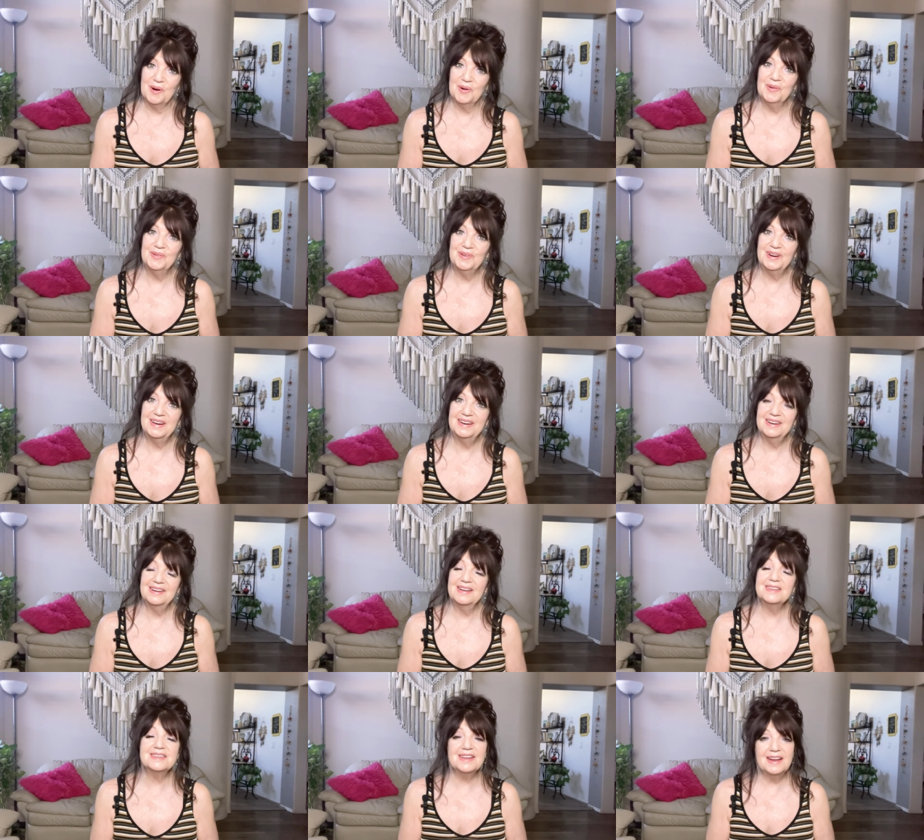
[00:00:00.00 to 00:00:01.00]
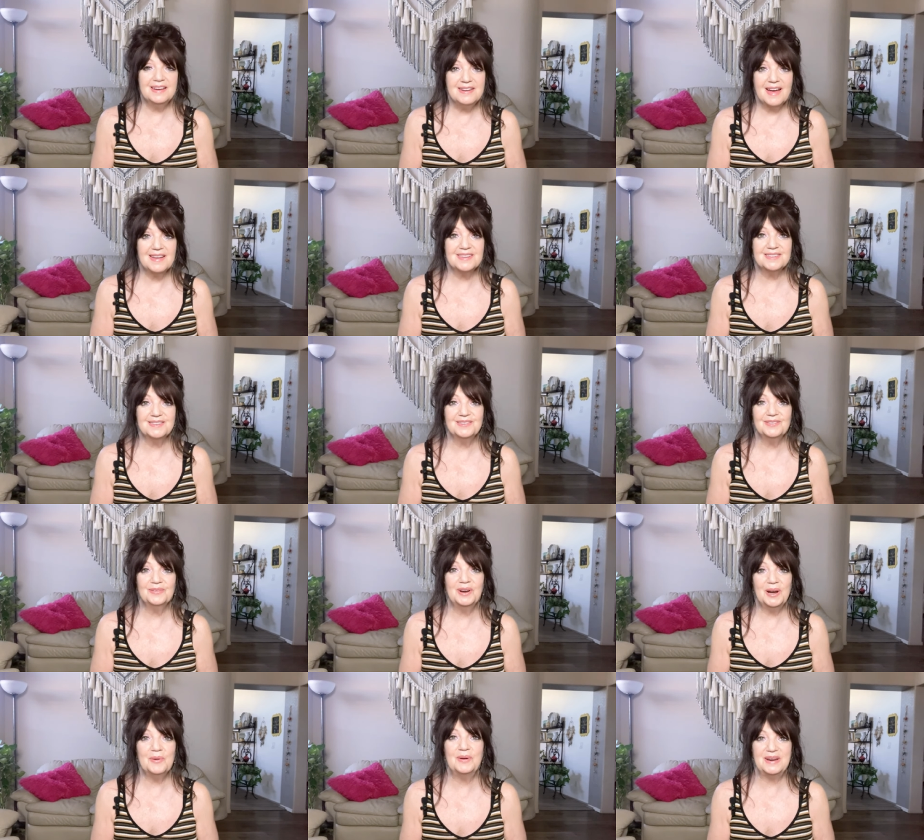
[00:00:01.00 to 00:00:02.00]
no and saying yes
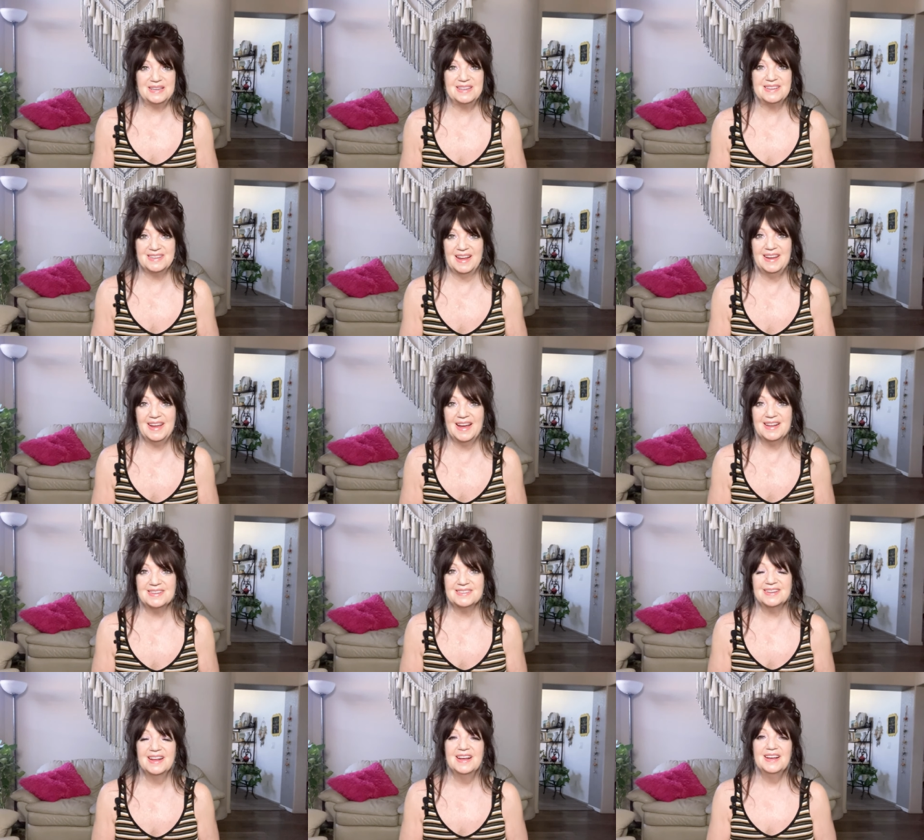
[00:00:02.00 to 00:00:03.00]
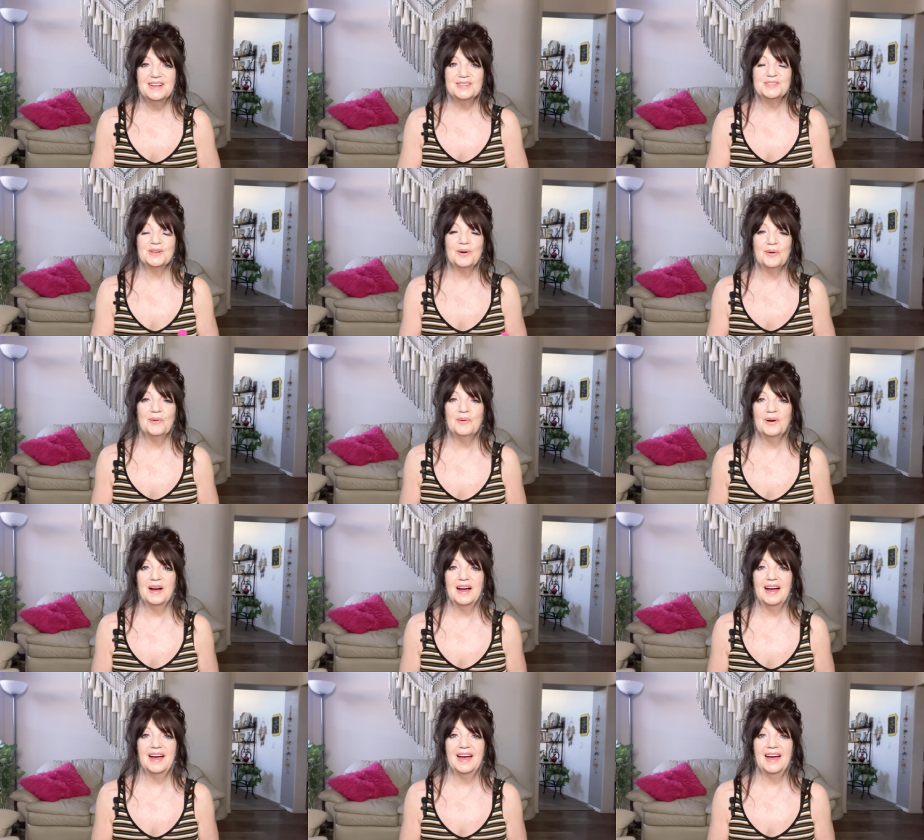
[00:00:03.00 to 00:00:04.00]
when I wanted to say yes.
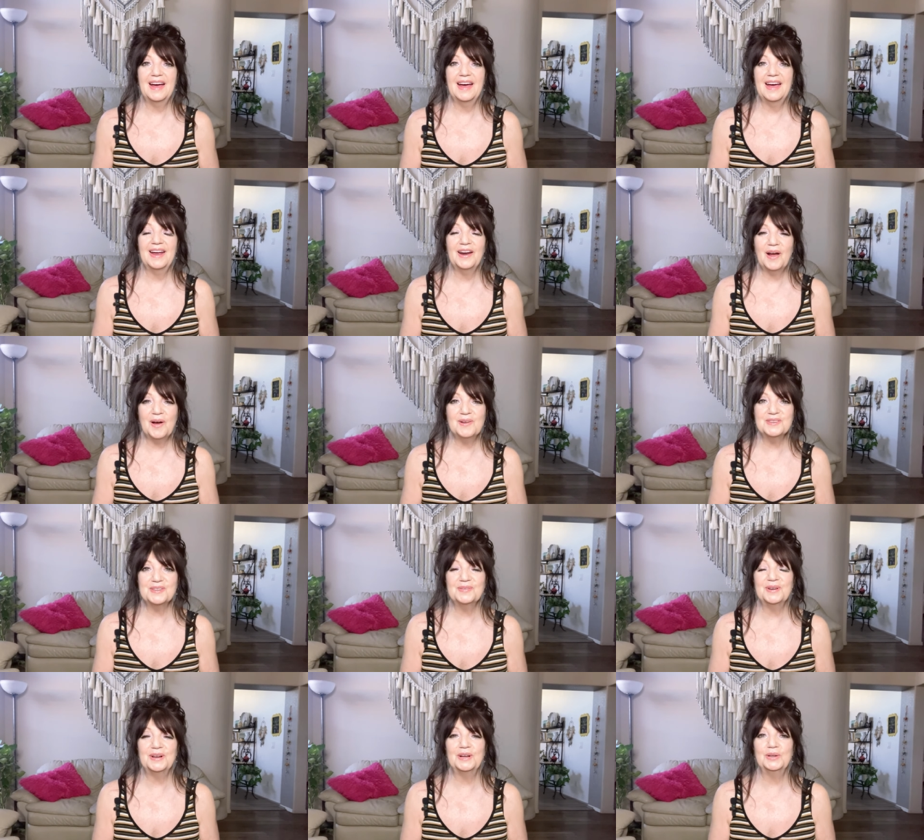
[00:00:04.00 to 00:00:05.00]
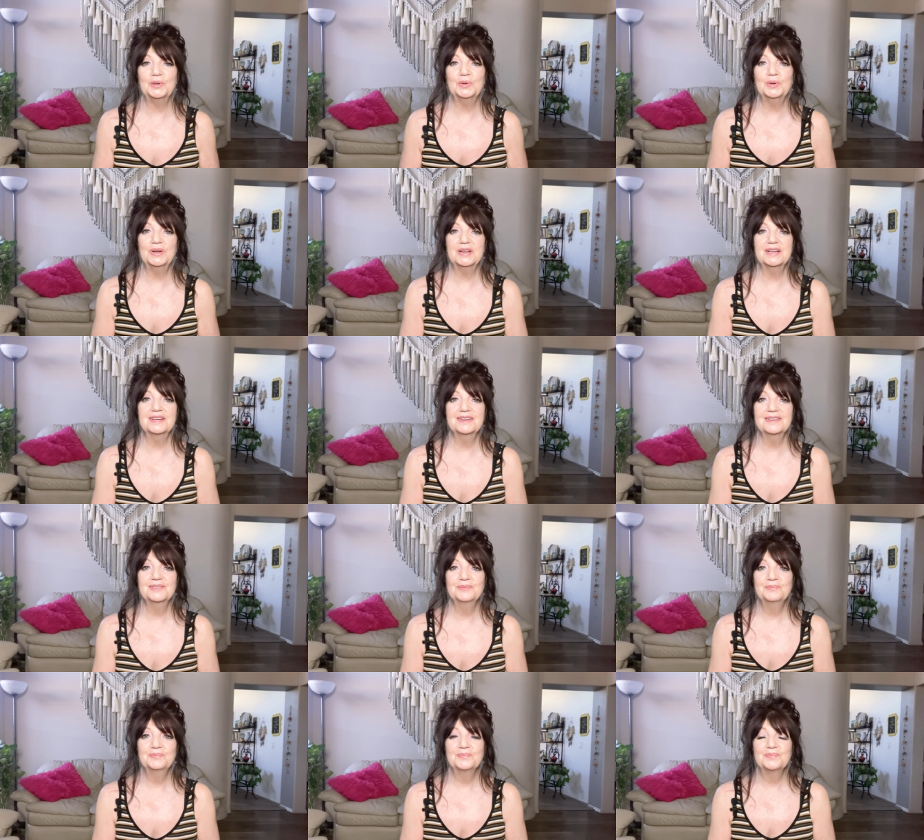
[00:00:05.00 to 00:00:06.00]
So it also included,